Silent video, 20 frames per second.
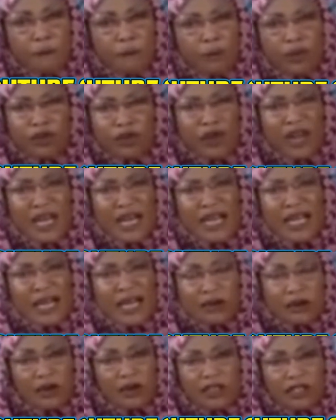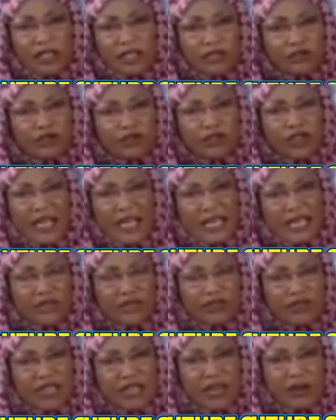We don't need a doctor to say,
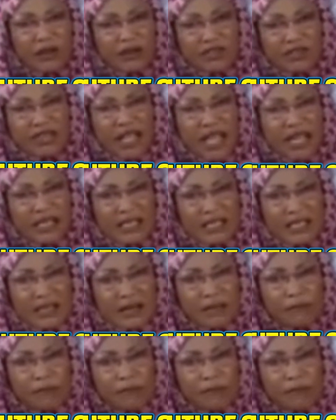to tell us that.